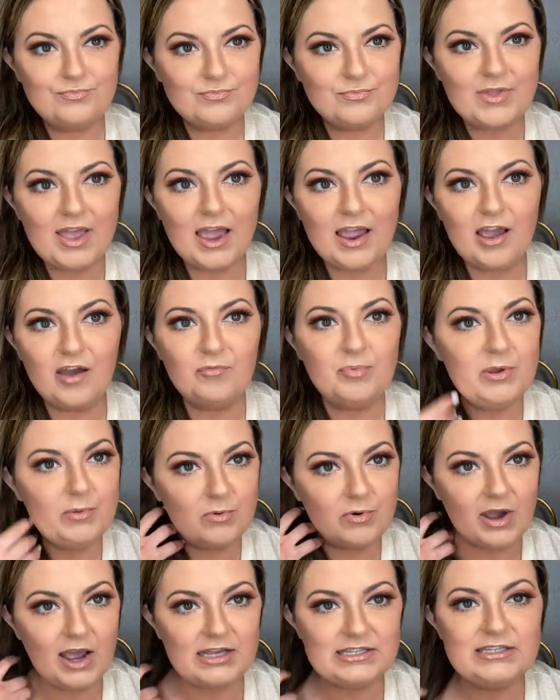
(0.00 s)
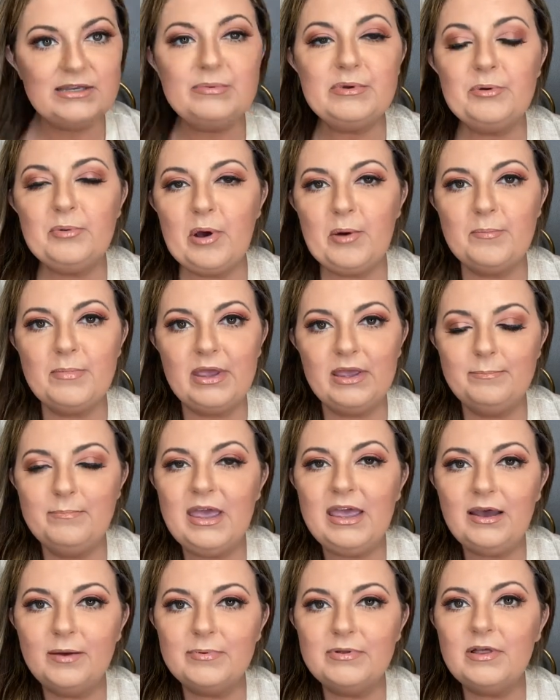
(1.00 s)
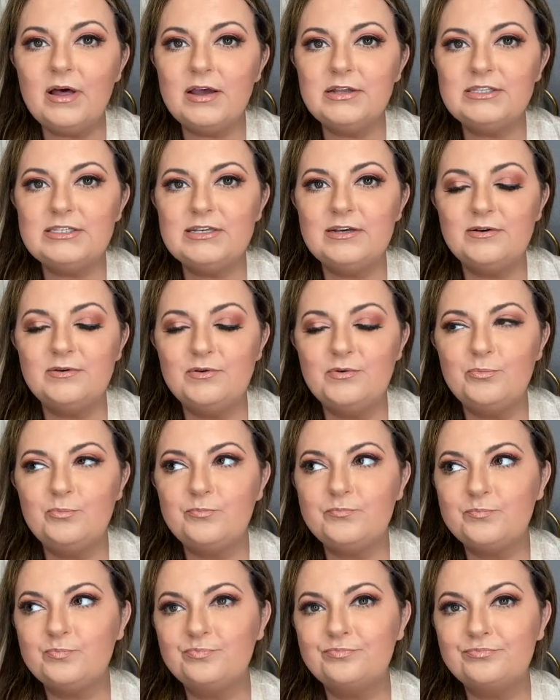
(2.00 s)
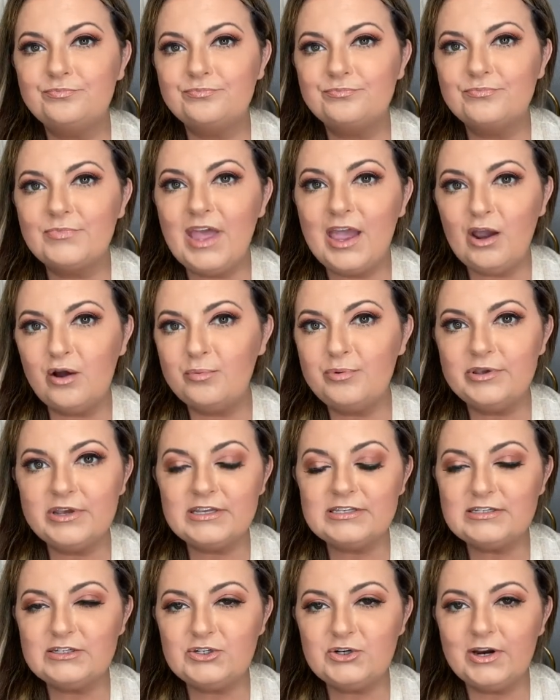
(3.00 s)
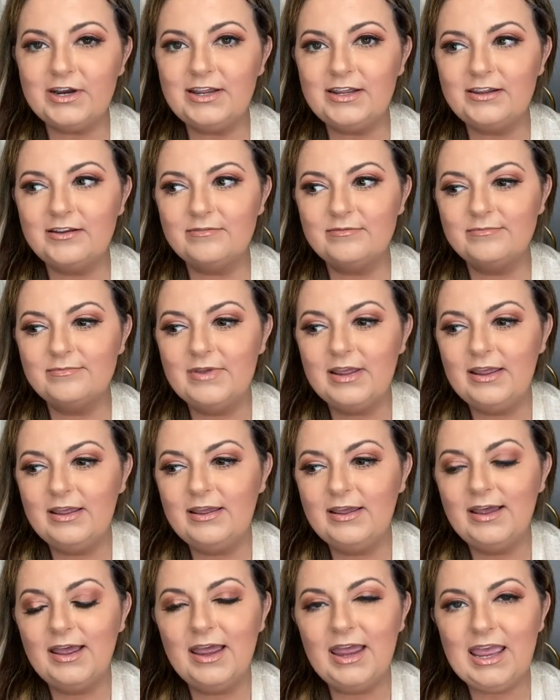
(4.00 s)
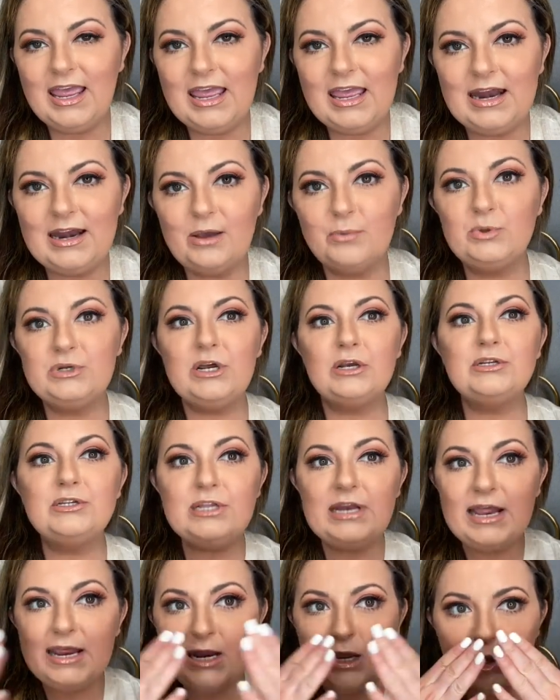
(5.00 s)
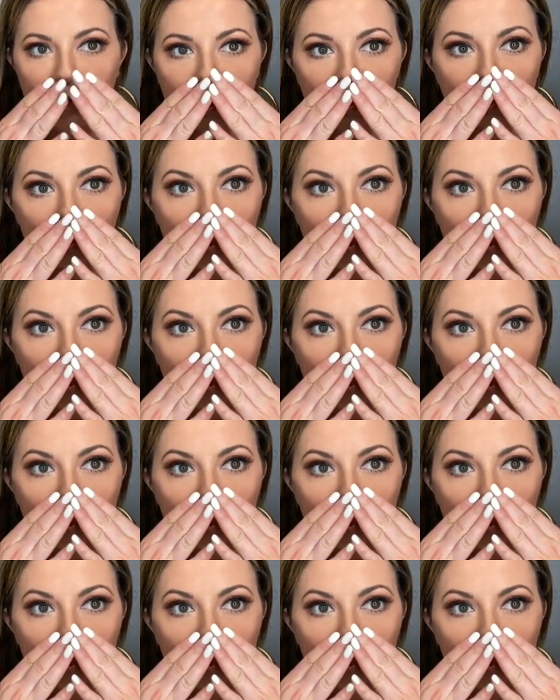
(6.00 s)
I have people asking me about my makeup a lot, so I hope you guys enjoyed it, and I will talk to you later.